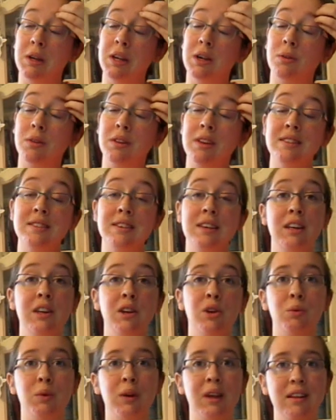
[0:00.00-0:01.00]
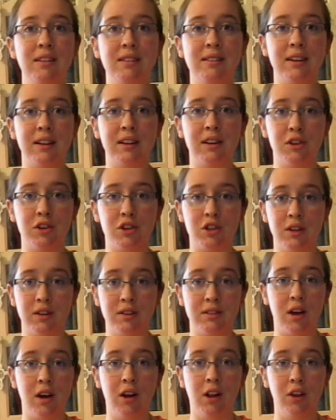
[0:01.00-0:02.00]
we had only seen green
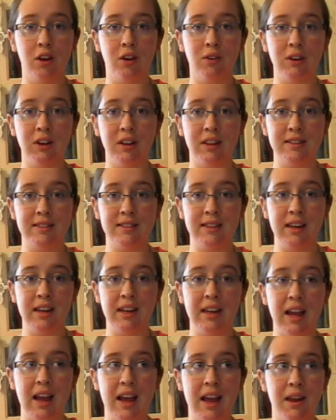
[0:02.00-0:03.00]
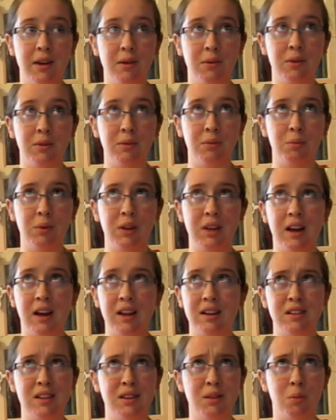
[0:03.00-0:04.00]
signatures all over the city, and we
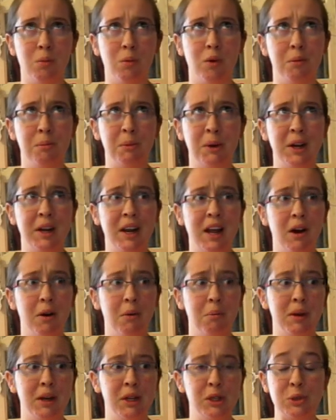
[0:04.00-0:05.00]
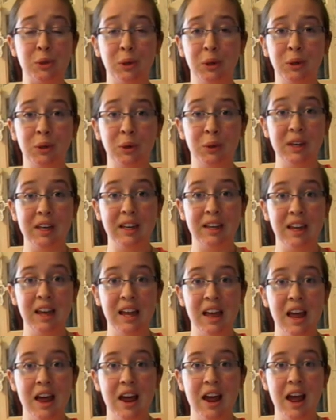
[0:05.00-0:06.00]
got to the Walmart out by Jordan Creek,
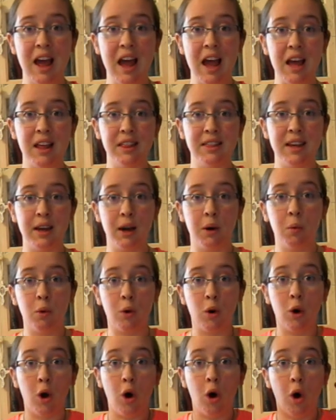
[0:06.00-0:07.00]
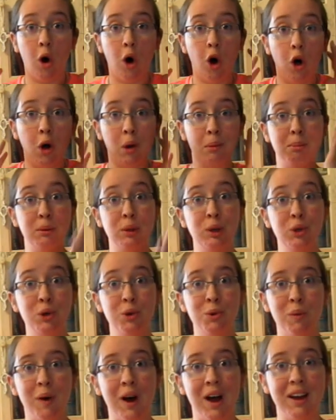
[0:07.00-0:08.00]
and there were all
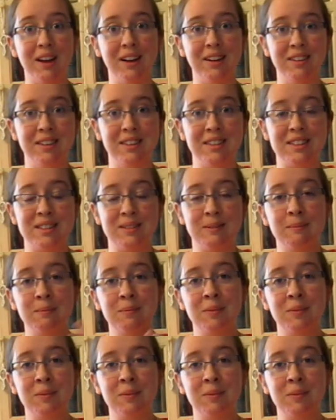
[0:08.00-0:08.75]
blue ones.